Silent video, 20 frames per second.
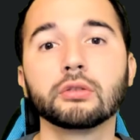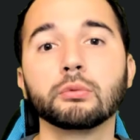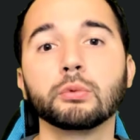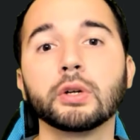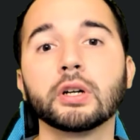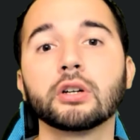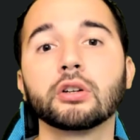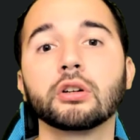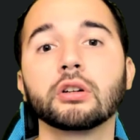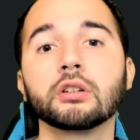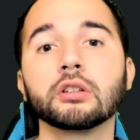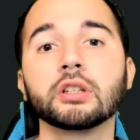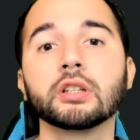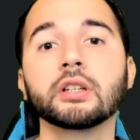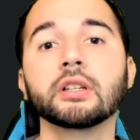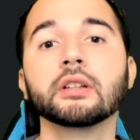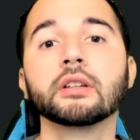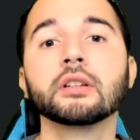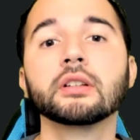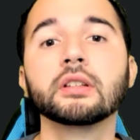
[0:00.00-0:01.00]
are
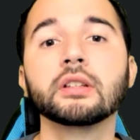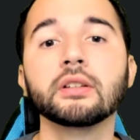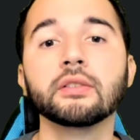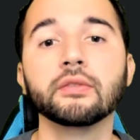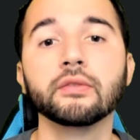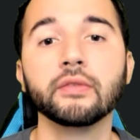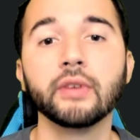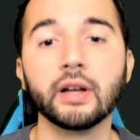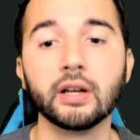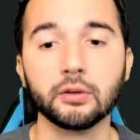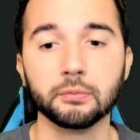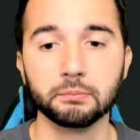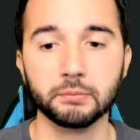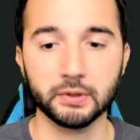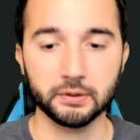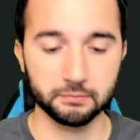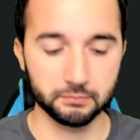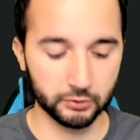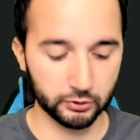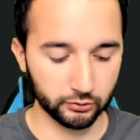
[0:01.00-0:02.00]
currently in a
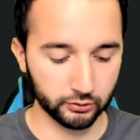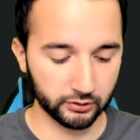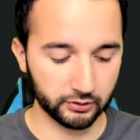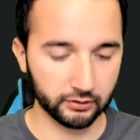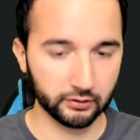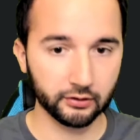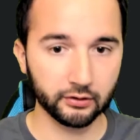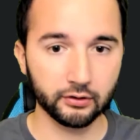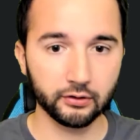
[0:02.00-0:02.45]
development mode.